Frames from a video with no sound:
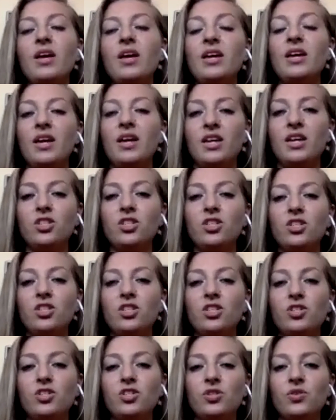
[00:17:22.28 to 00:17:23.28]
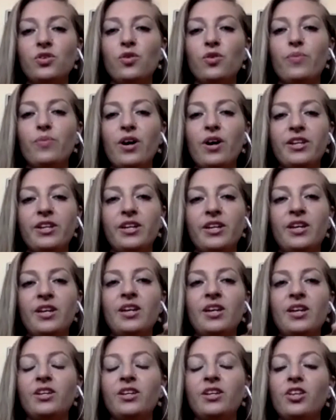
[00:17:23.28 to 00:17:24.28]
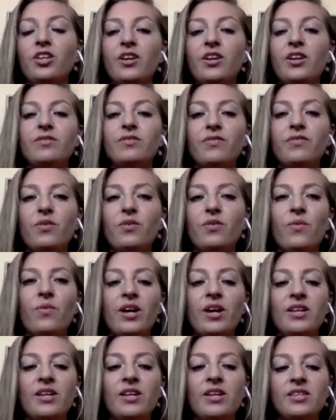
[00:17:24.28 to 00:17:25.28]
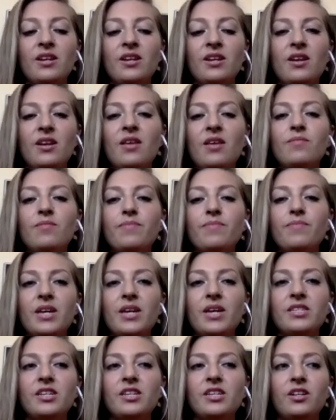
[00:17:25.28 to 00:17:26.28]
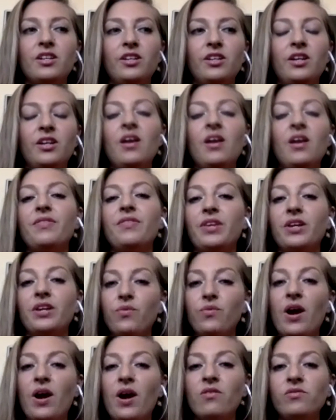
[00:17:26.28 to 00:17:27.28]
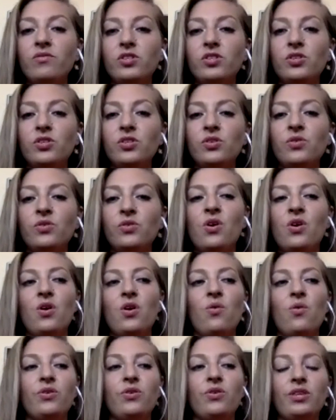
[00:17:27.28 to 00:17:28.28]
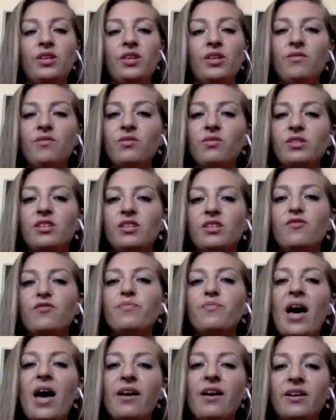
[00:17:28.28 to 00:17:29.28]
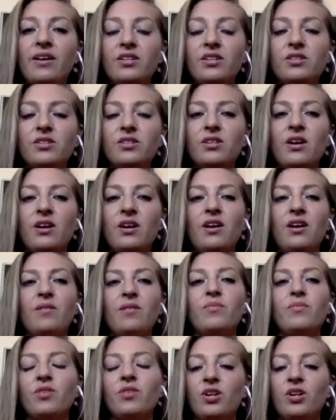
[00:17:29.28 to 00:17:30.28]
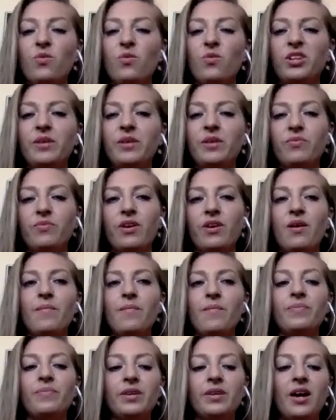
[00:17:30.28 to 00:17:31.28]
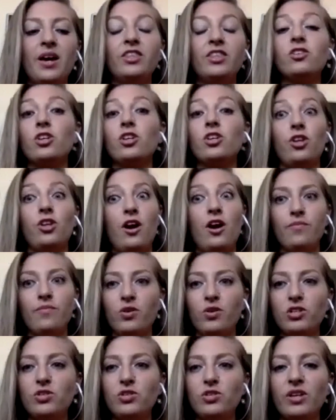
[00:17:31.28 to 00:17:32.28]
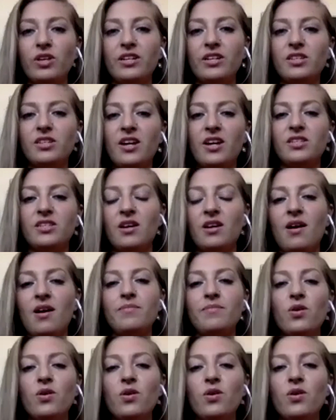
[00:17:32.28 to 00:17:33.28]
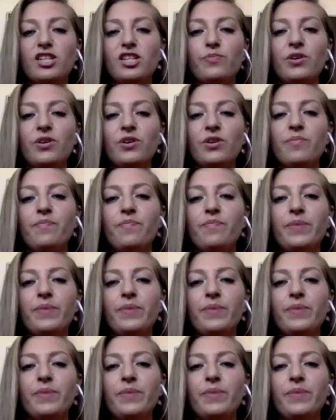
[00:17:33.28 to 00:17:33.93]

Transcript: into your body in a lot of different ways. And basically they ground you, or they give you a sense of balance, or equilibrium. And there's a lot more to that science. I'm no expert, but